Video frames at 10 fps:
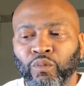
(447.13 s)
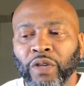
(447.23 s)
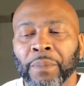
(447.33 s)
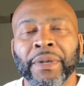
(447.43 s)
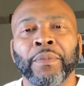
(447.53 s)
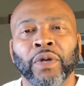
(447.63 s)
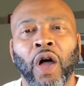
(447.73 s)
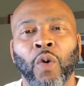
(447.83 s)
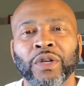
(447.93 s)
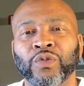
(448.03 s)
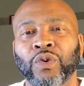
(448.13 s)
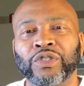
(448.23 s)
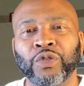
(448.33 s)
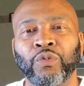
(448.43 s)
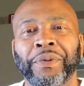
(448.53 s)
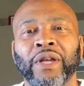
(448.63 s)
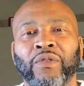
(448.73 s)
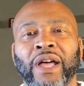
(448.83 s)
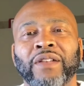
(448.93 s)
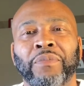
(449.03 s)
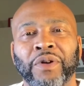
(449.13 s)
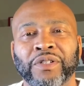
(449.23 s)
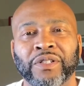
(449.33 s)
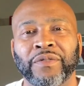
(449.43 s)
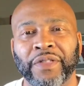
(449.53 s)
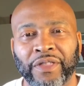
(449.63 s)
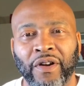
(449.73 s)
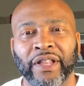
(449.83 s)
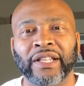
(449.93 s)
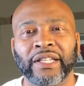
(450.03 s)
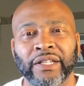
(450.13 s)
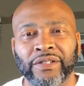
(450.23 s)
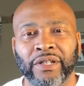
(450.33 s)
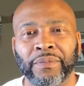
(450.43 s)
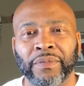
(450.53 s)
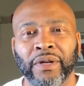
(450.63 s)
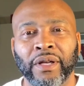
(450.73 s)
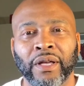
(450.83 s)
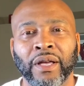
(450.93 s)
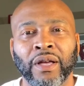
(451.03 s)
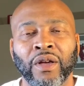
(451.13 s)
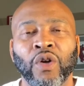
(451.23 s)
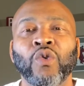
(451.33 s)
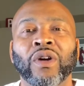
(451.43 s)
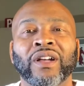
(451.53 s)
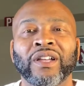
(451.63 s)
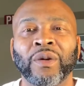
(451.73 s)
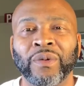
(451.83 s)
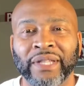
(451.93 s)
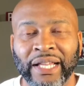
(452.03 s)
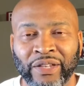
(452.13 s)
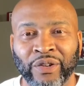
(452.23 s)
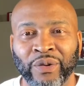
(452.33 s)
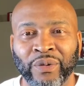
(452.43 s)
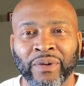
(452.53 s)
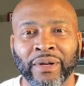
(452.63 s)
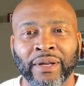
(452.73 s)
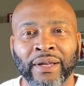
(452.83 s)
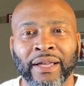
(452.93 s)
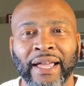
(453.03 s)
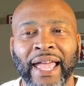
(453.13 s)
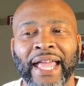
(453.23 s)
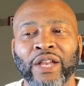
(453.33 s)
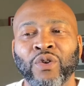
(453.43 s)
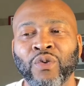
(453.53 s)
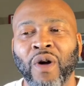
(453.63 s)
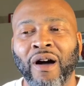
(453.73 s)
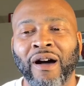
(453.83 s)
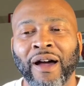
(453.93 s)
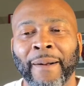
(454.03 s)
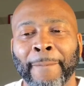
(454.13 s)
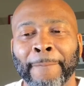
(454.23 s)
people always want to be around a person of authority and leadership who are good at what they do and who are